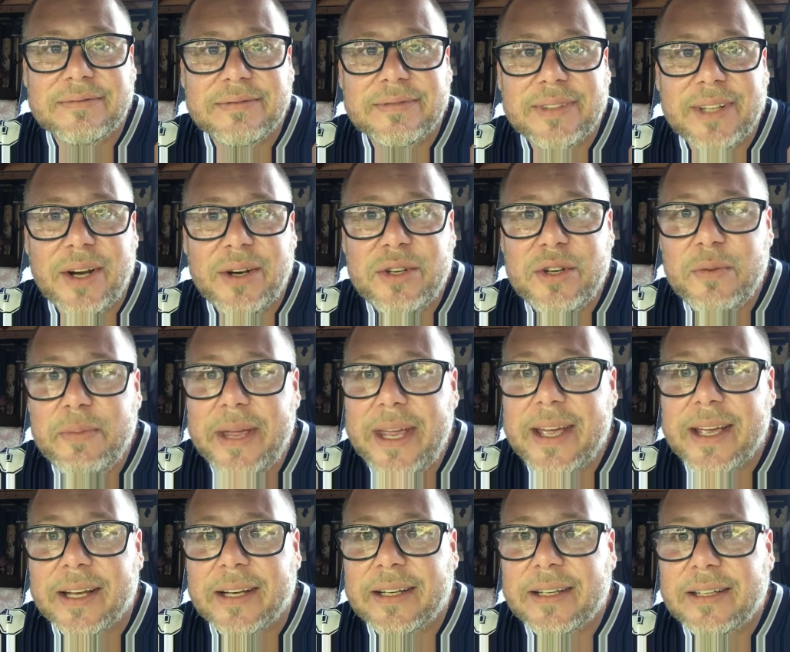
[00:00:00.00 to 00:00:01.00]
they're too
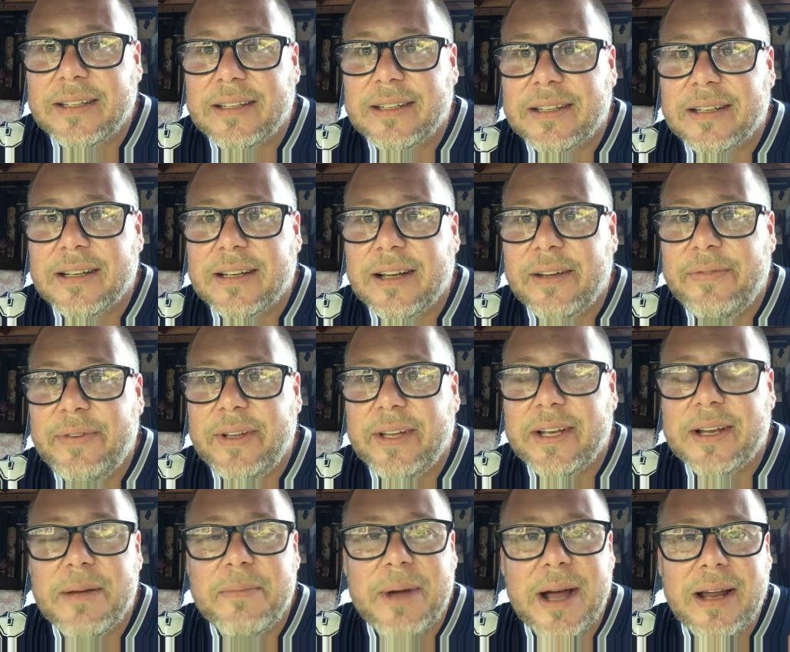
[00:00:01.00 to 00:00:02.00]
big. I feel
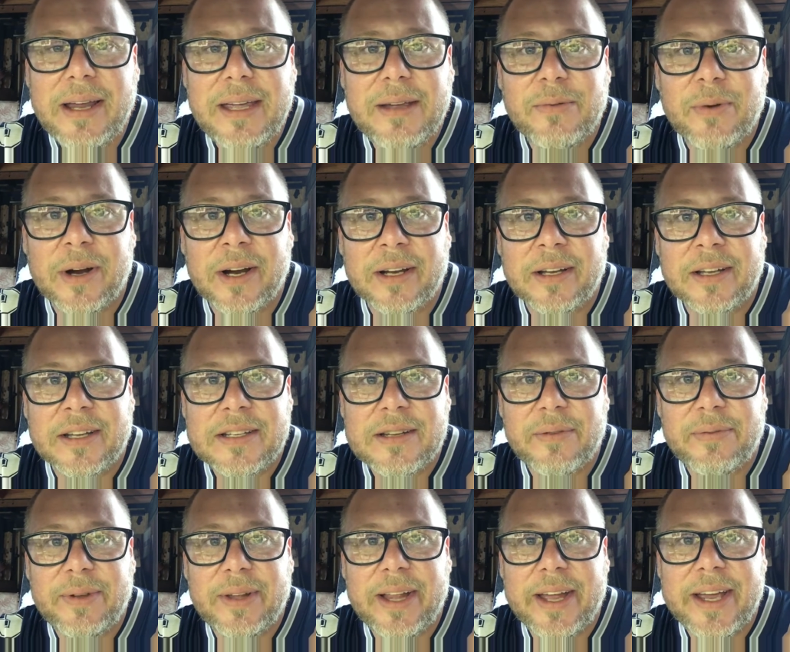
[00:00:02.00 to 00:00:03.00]
like a monkey wearing this. I
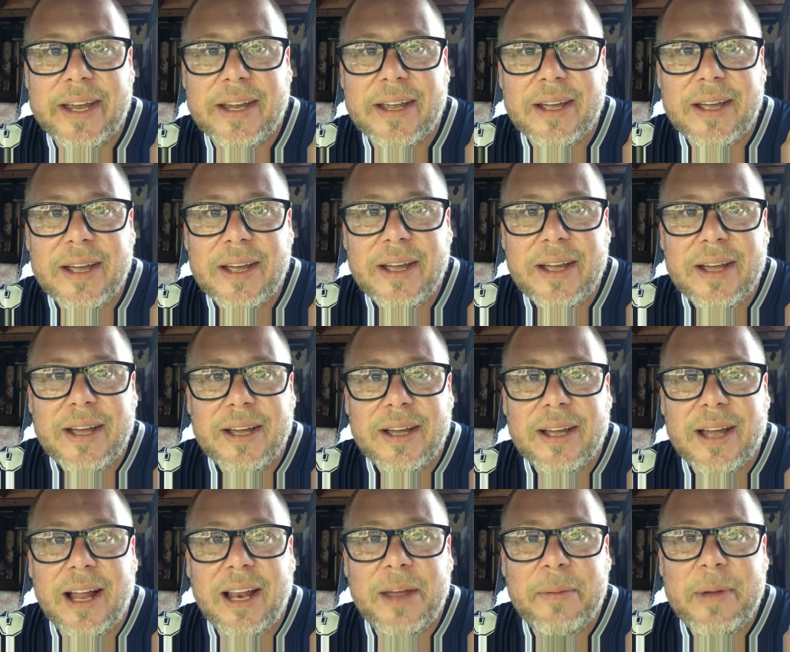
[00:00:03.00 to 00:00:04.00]
feel like
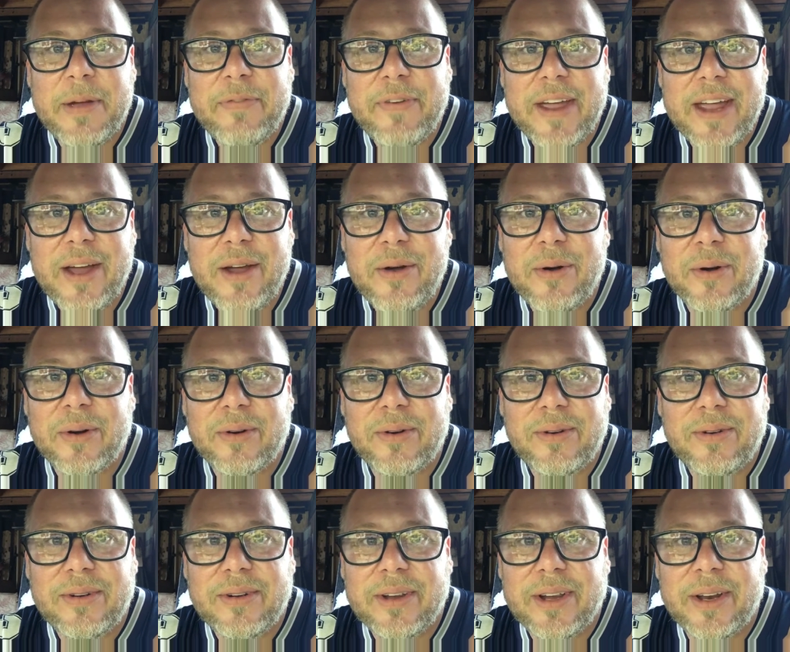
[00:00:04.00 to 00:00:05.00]
LMFAO,
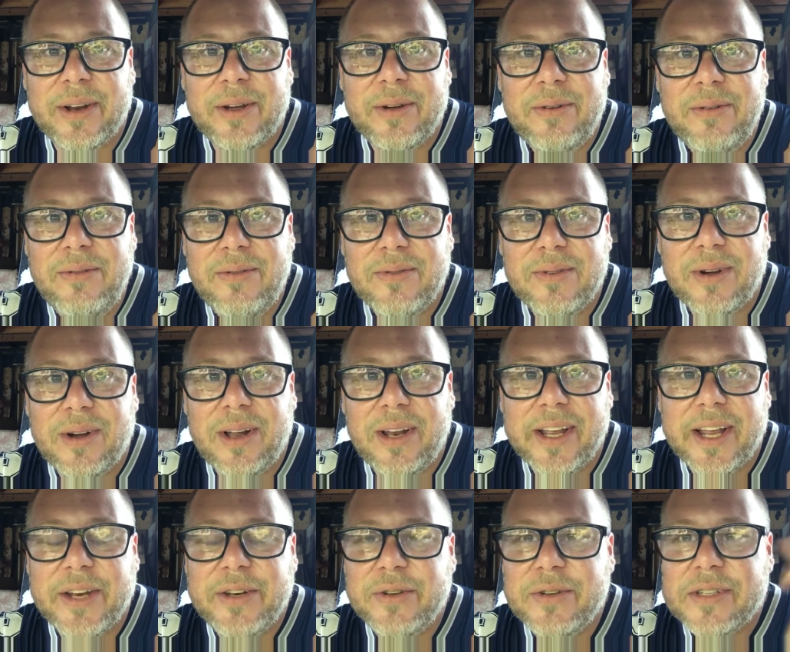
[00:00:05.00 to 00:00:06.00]
you know? All I
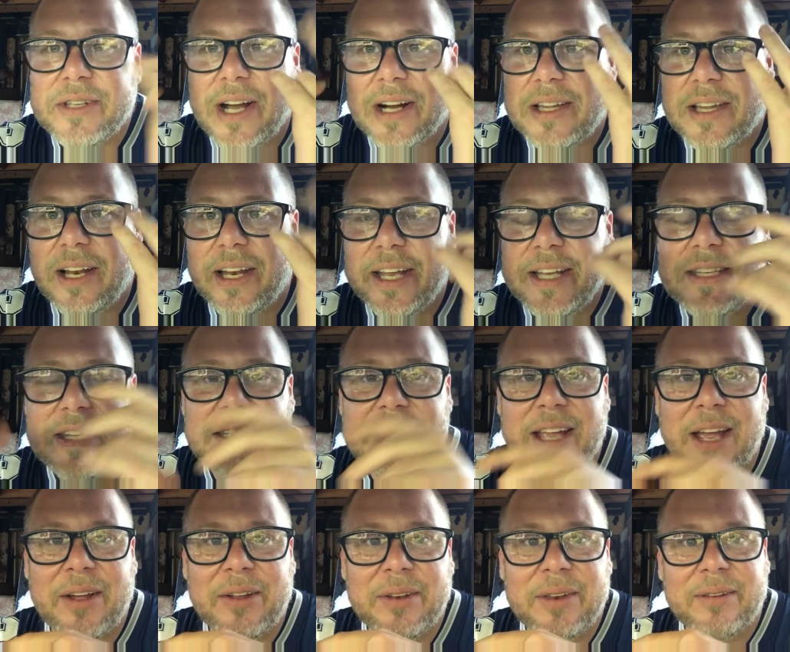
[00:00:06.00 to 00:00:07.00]
gotta do is knock the lenses
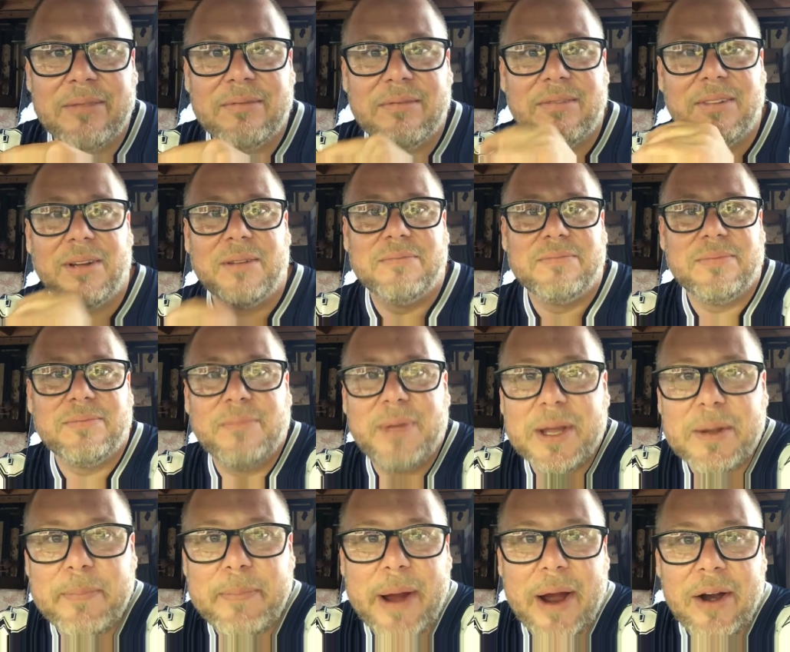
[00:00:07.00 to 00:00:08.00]
out and
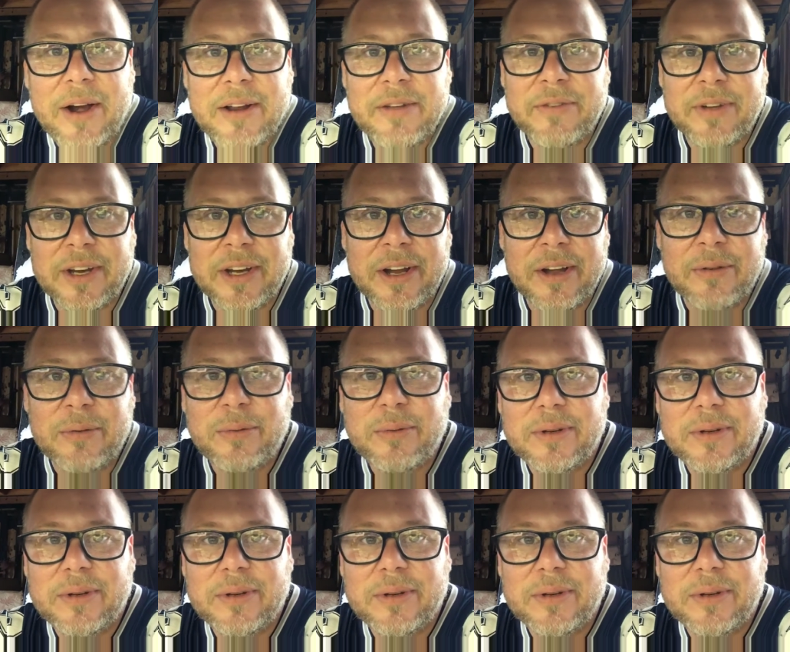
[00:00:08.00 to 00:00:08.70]
make a parody video